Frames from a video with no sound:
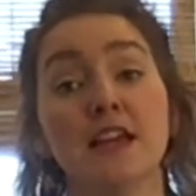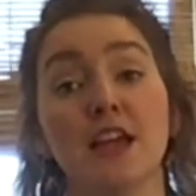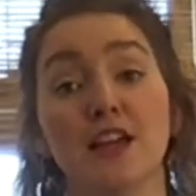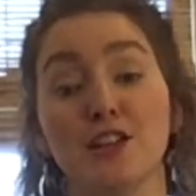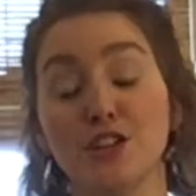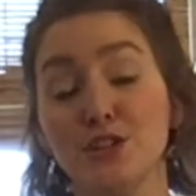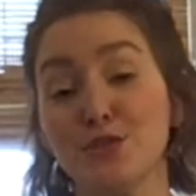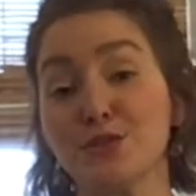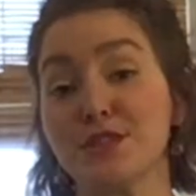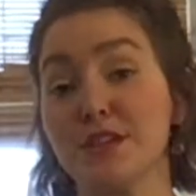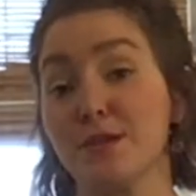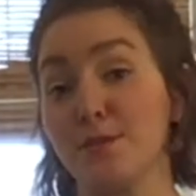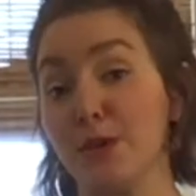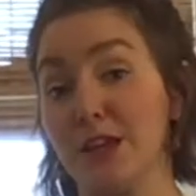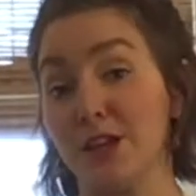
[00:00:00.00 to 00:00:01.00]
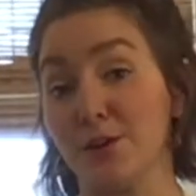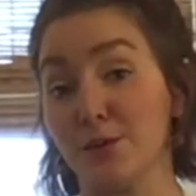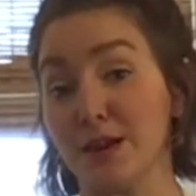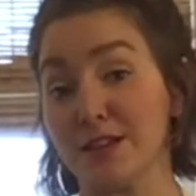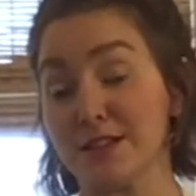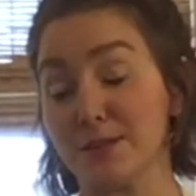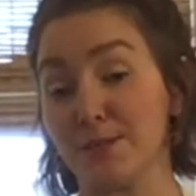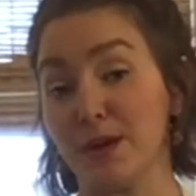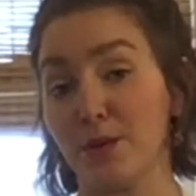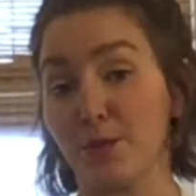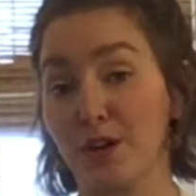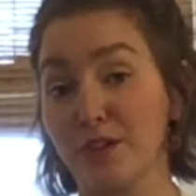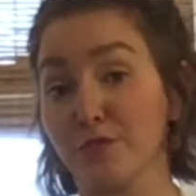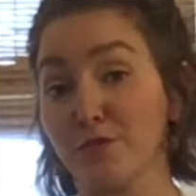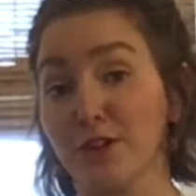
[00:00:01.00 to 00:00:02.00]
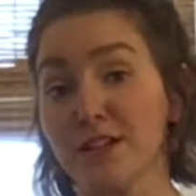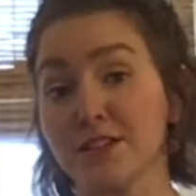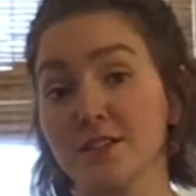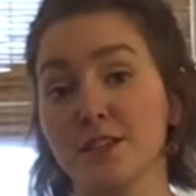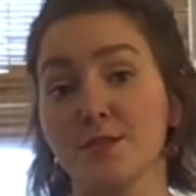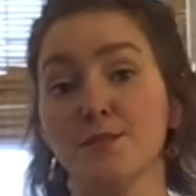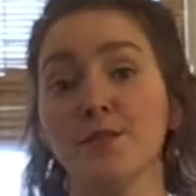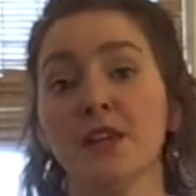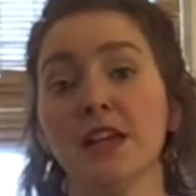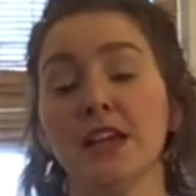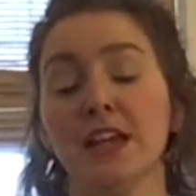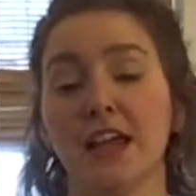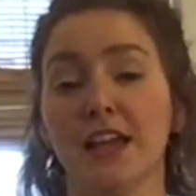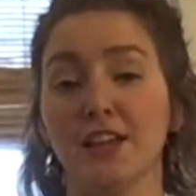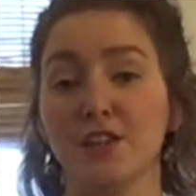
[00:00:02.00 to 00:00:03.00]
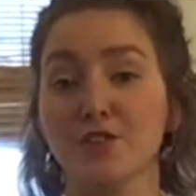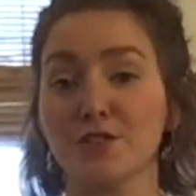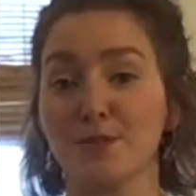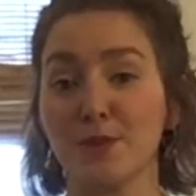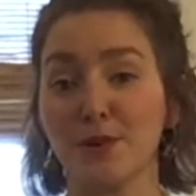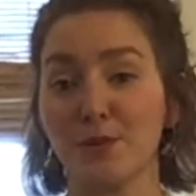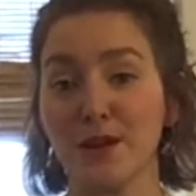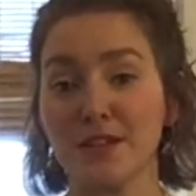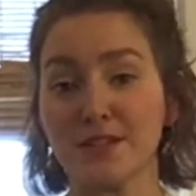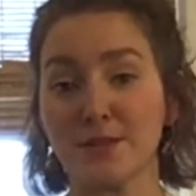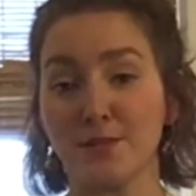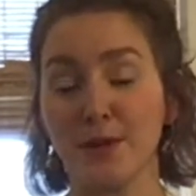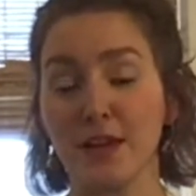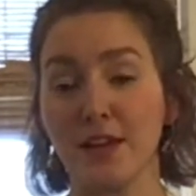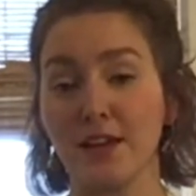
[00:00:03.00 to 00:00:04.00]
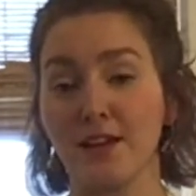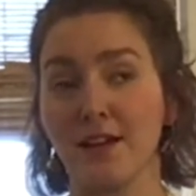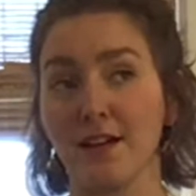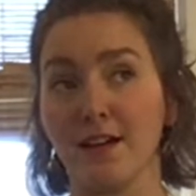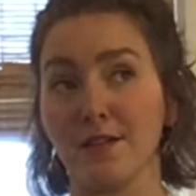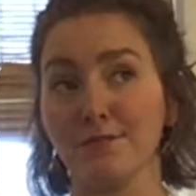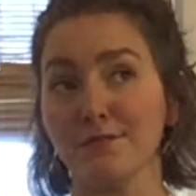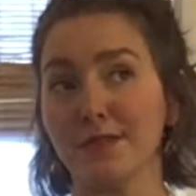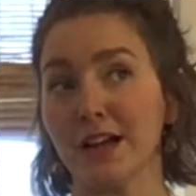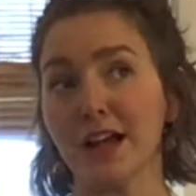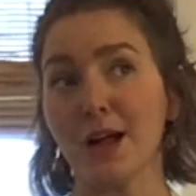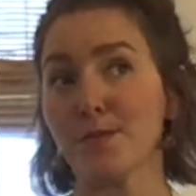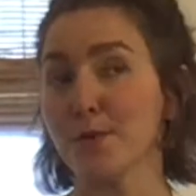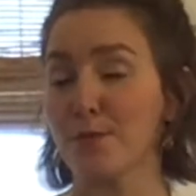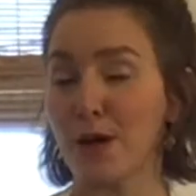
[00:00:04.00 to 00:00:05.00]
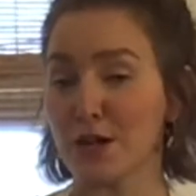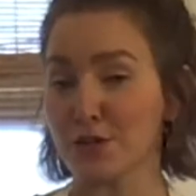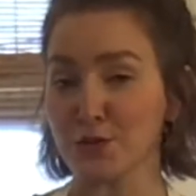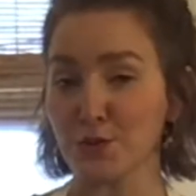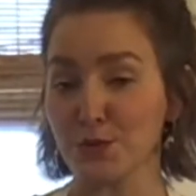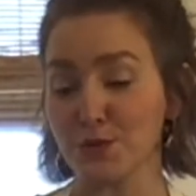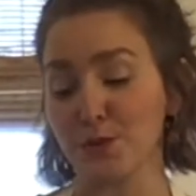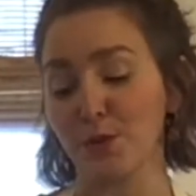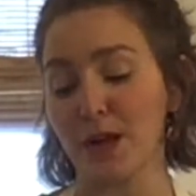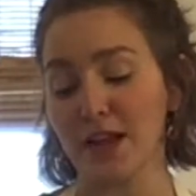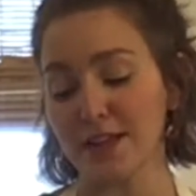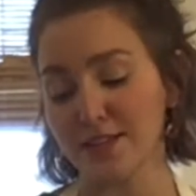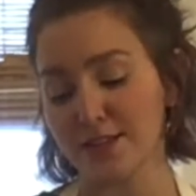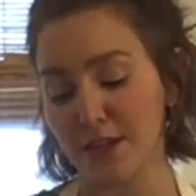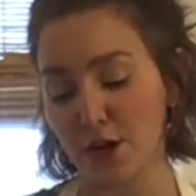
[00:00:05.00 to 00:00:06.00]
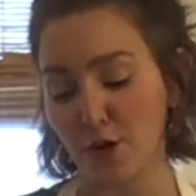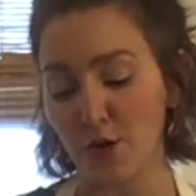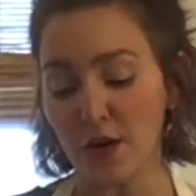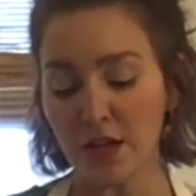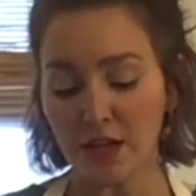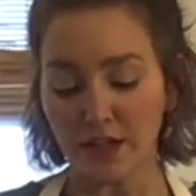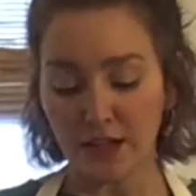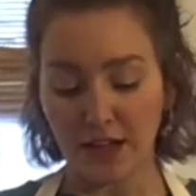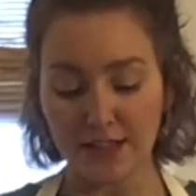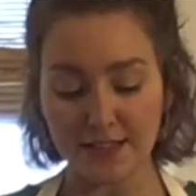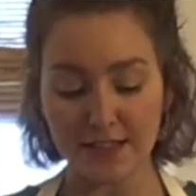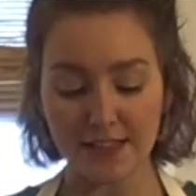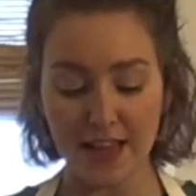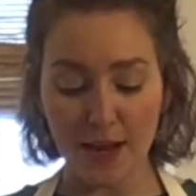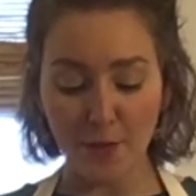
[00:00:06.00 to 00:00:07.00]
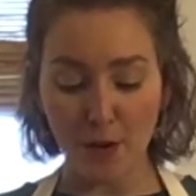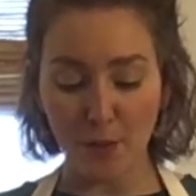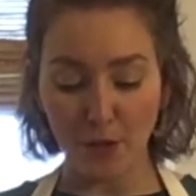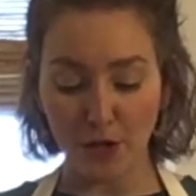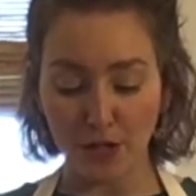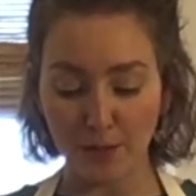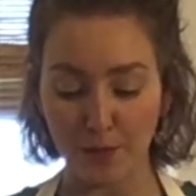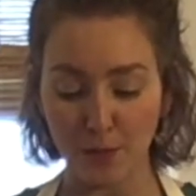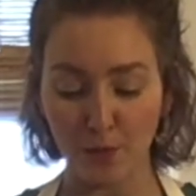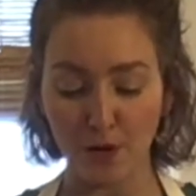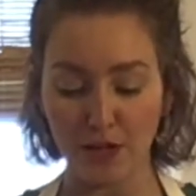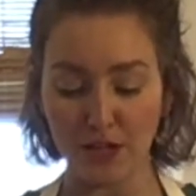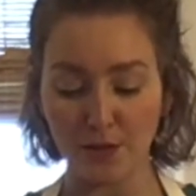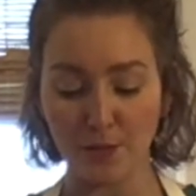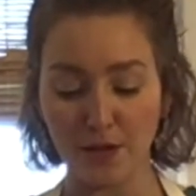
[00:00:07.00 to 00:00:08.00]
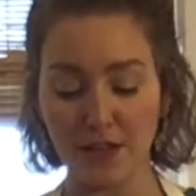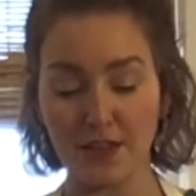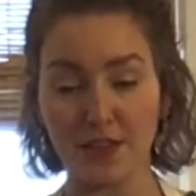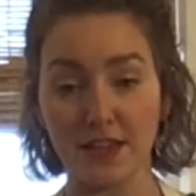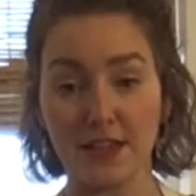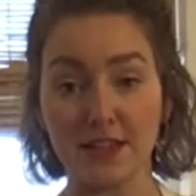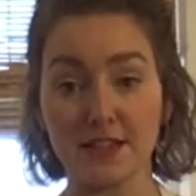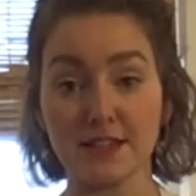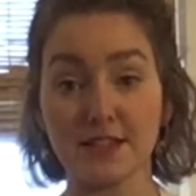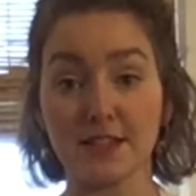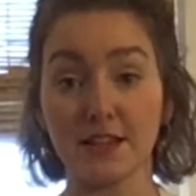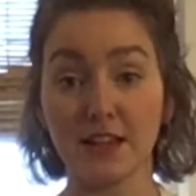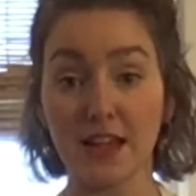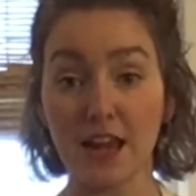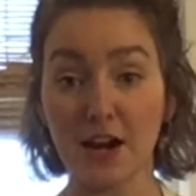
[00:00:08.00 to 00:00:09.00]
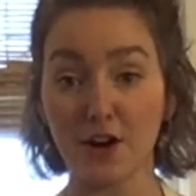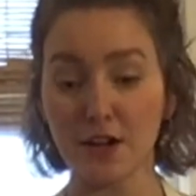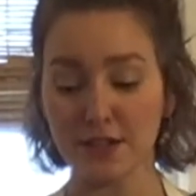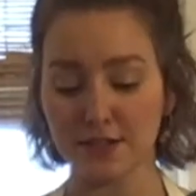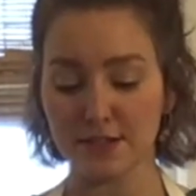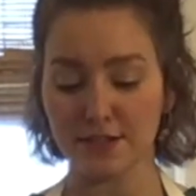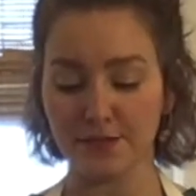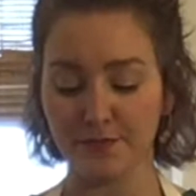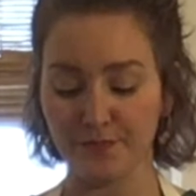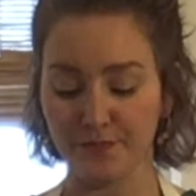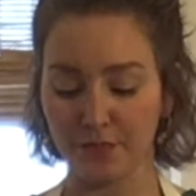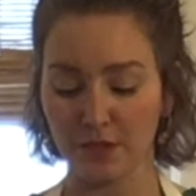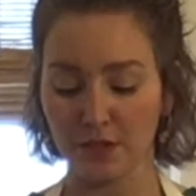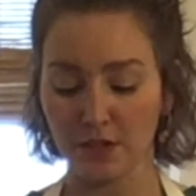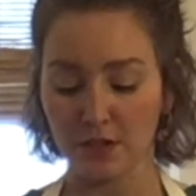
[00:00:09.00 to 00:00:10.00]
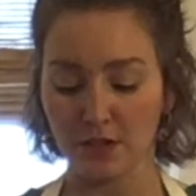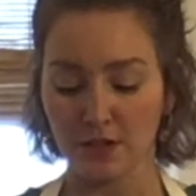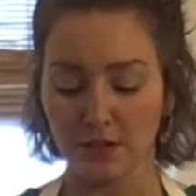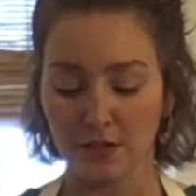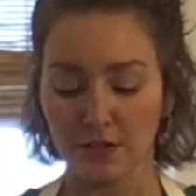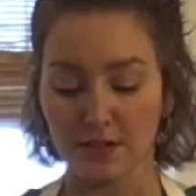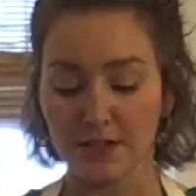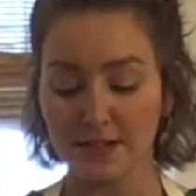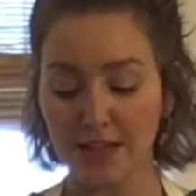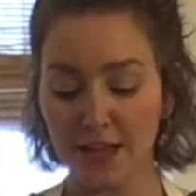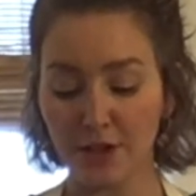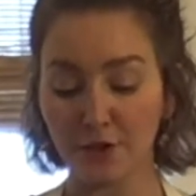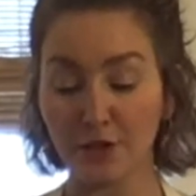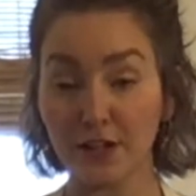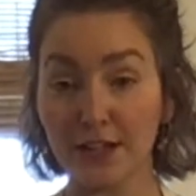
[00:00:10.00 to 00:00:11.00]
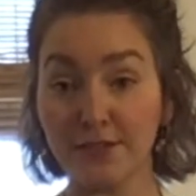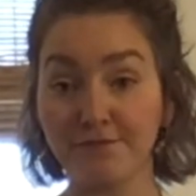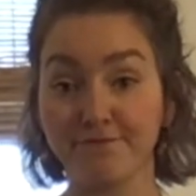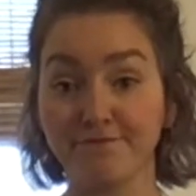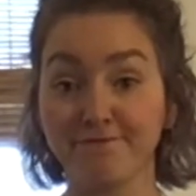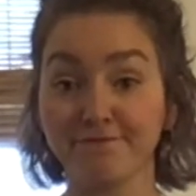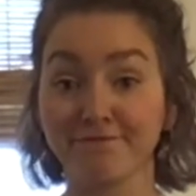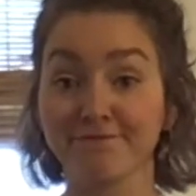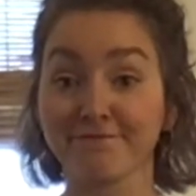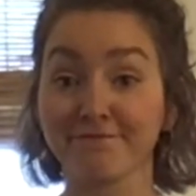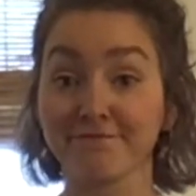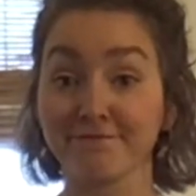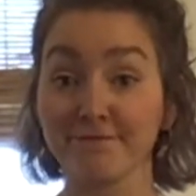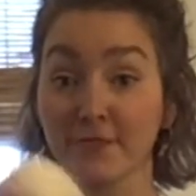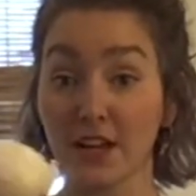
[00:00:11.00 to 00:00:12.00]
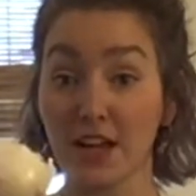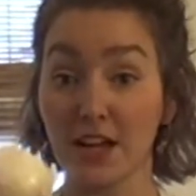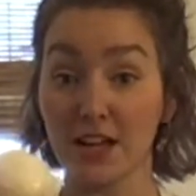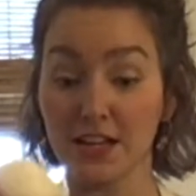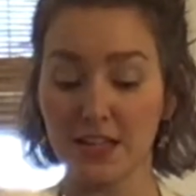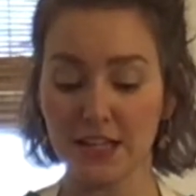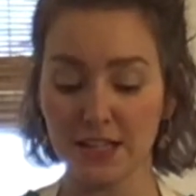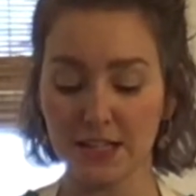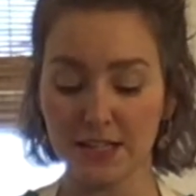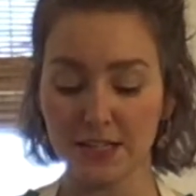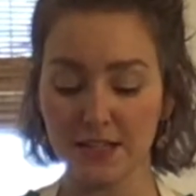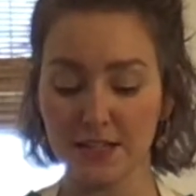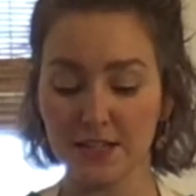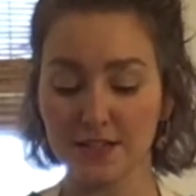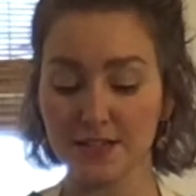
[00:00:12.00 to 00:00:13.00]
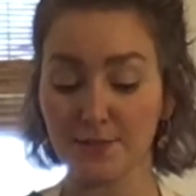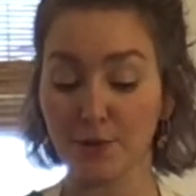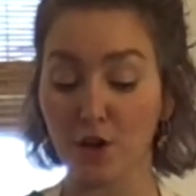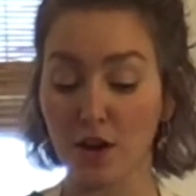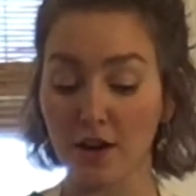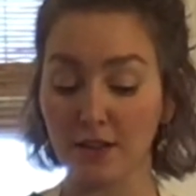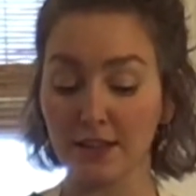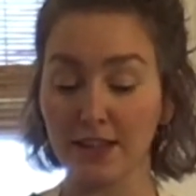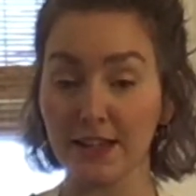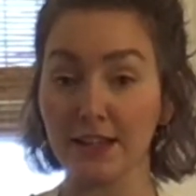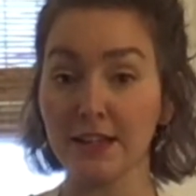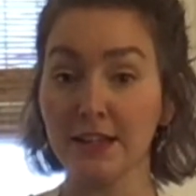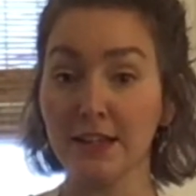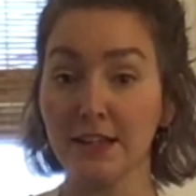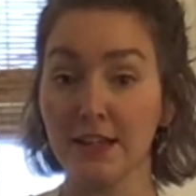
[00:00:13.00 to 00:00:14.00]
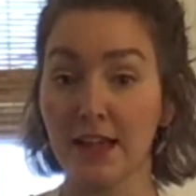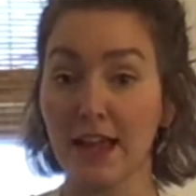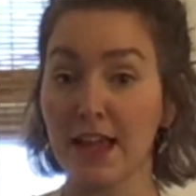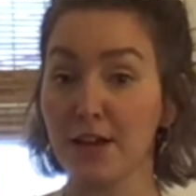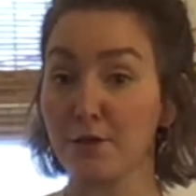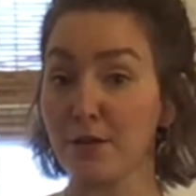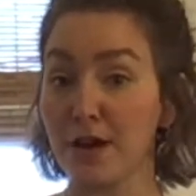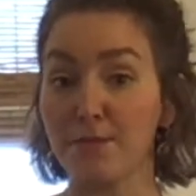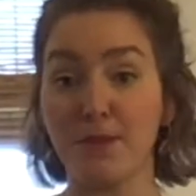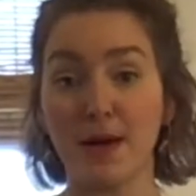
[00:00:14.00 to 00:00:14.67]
and use them in a recipe. We're going to freeze them and use them in a recipe a couple modules away. So today what we're going to be working with is carrots, celery, onion, some garlic, and a red